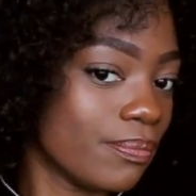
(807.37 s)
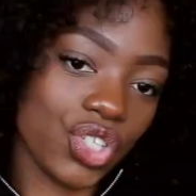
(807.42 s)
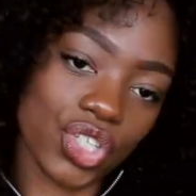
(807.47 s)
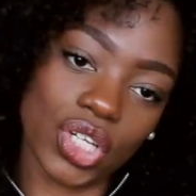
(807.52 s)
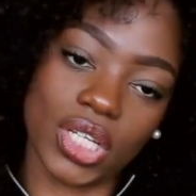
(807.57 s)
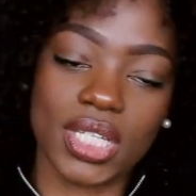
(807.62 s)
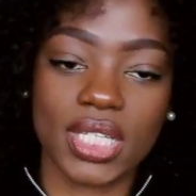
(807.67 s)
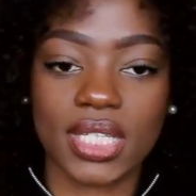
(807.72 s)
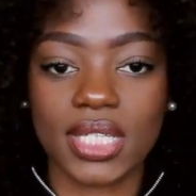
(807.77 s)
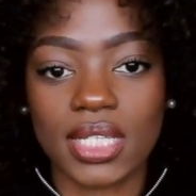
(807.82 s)

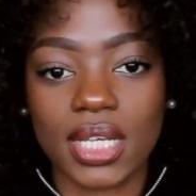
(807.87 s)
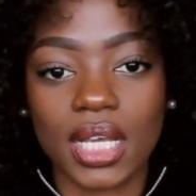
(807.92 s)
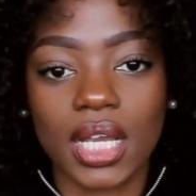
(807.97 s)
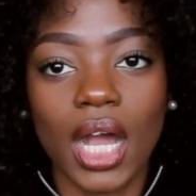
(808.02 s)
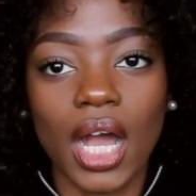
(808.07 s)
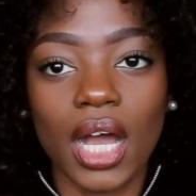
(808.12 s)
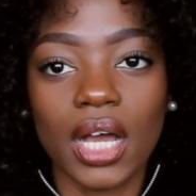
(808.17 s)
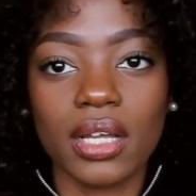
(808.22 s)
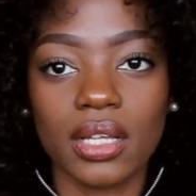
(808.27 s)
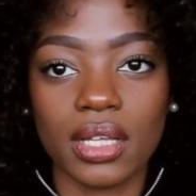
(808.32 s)
just
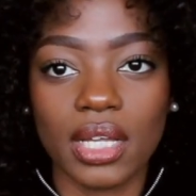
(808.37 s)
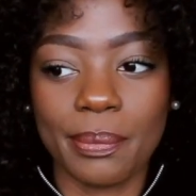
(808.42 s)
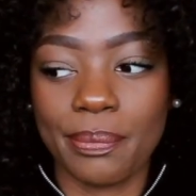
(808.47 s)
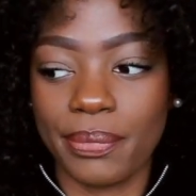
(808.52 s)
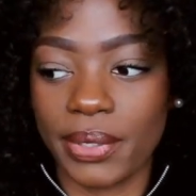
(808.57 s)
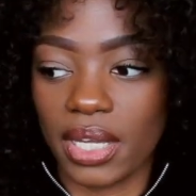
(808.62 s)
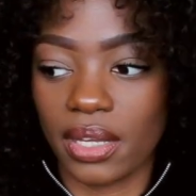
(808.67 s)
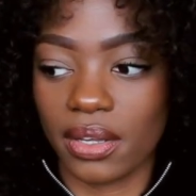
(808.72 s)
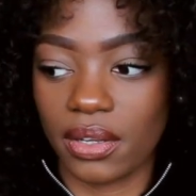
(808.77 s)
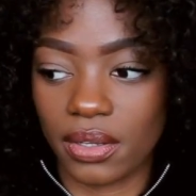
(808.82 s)
cut a
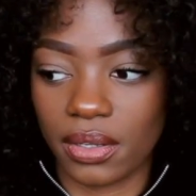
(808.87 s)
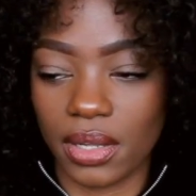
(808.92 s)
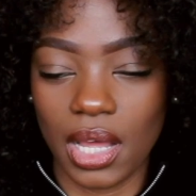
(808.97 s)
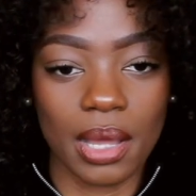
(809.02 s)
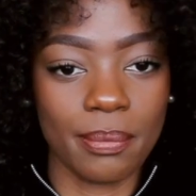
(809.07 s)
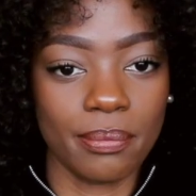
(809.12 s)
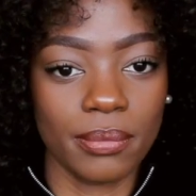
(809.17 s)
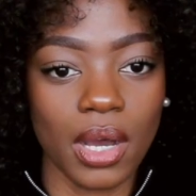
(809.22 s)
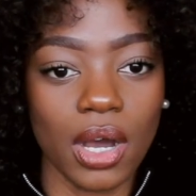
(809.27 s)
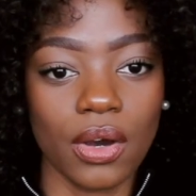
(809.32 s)
bit
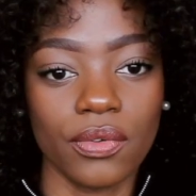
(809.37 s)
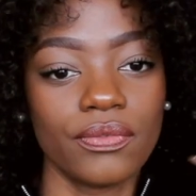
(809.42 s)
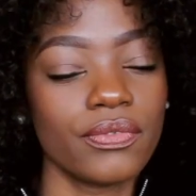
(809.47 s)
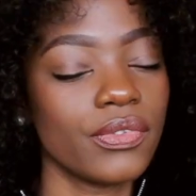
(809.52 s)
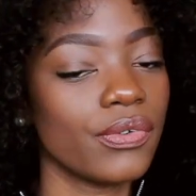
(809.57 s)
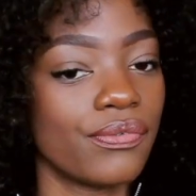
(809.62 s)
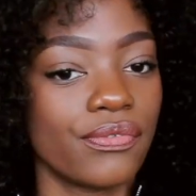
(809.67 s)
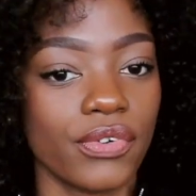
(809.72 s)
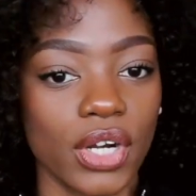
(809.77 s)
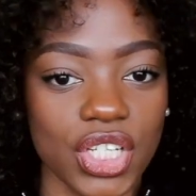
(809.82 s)
of
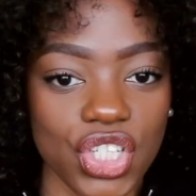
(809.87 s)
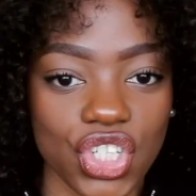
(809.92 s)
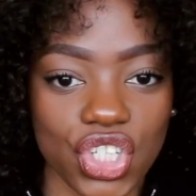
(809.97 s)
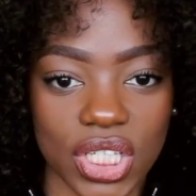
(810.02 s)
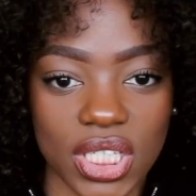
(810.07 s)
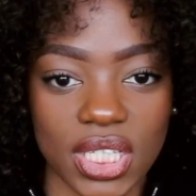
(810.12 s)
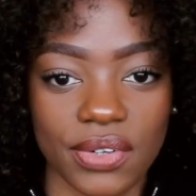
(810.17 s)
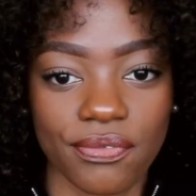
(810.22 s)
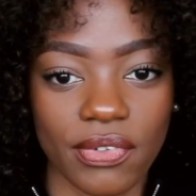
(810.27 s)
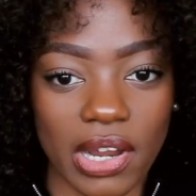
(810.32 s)
the front
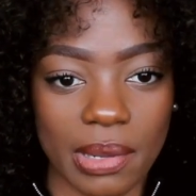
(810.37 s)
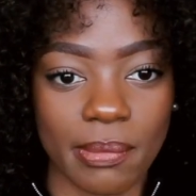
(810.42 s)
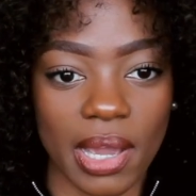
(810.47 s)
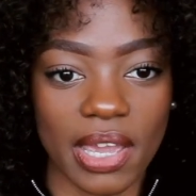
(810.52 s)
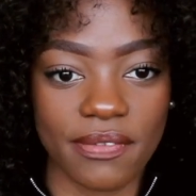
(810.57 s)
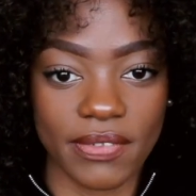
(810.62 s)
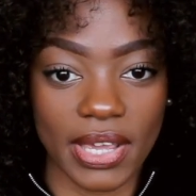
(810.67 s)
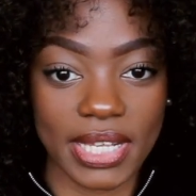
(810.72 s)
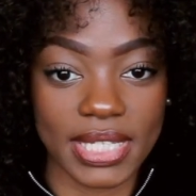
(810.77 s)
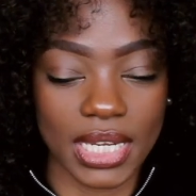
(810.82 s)
just to frame
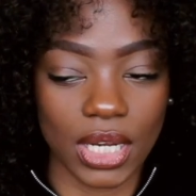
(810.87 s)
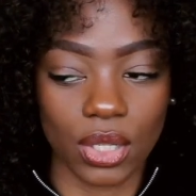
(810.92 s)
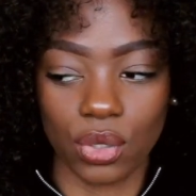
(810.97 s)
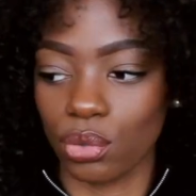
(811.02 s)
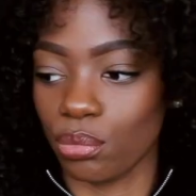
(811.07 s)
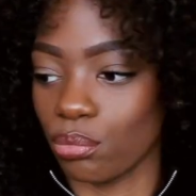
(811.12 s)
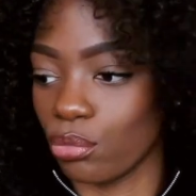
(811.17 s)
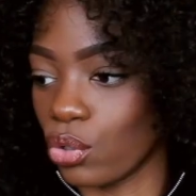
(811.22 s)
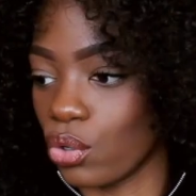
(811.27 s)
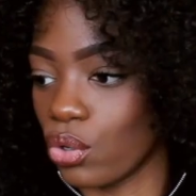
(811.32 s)
my face a
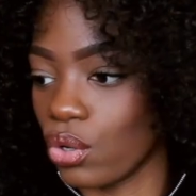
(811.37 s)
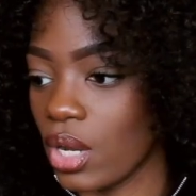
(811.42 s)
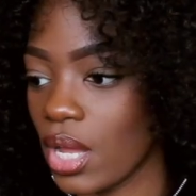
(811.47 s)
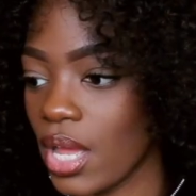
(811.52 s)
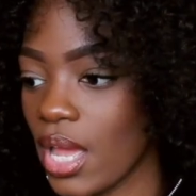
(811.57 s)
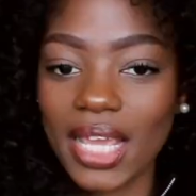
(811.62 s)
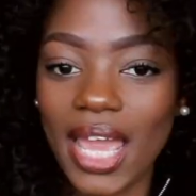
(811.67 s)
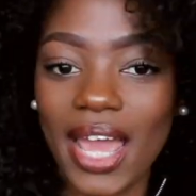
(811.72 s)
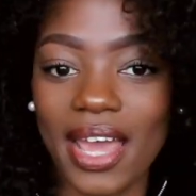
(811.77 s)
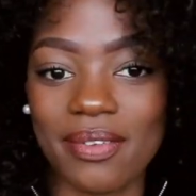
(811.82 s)
little more.
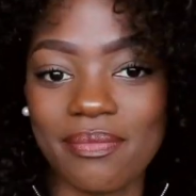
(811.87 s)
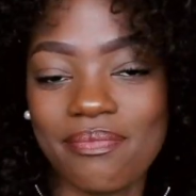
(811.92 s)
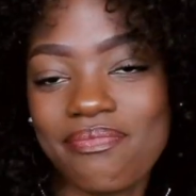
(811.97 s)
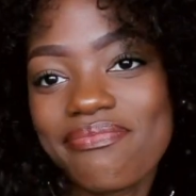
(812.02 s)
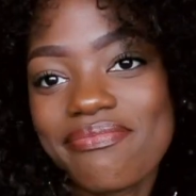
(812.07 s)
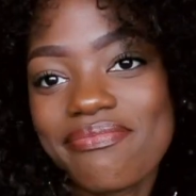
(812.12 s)
Yeah,